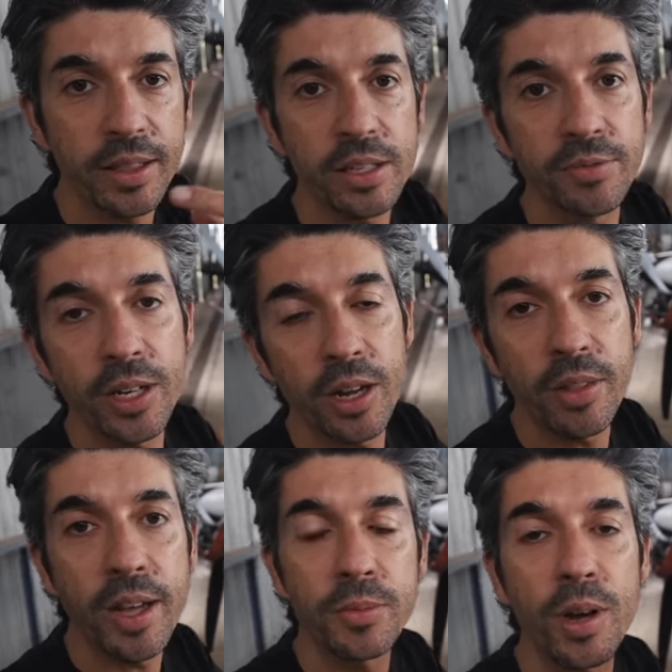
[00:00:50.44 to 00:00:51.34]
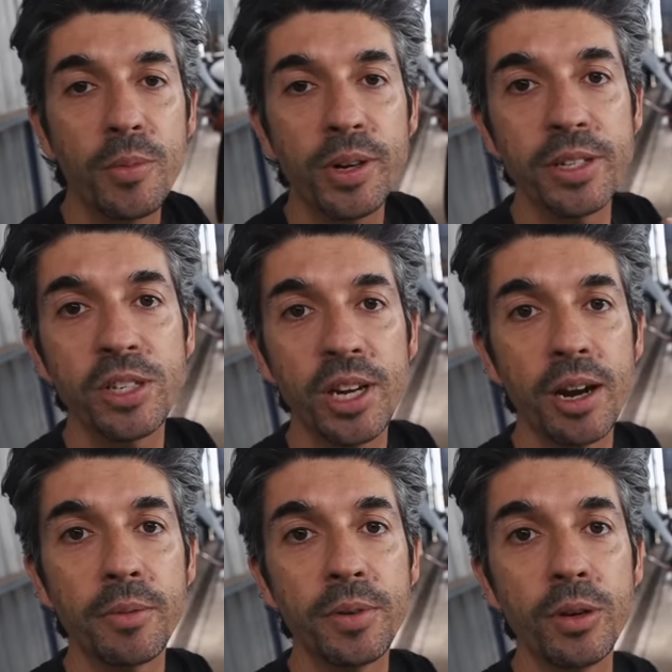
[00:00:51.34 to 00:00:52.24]
in this video, and that's why I wanted to share
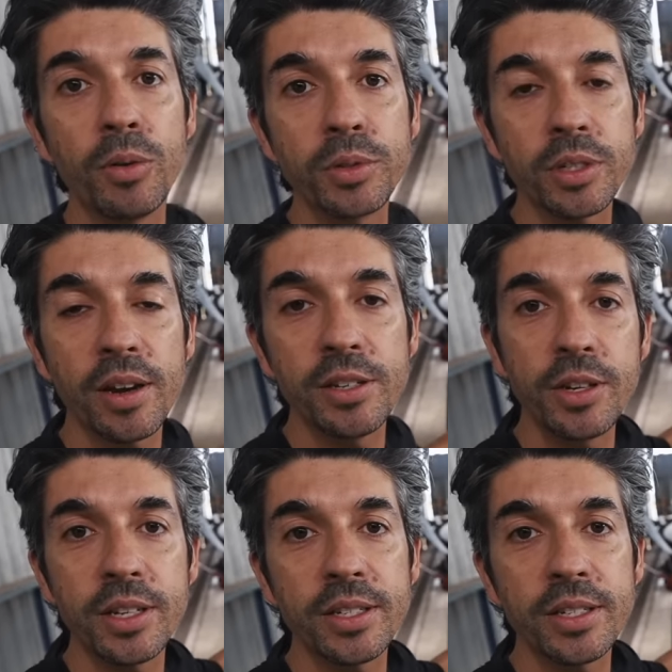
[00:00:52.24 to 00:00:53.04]
it with you. Also, as you can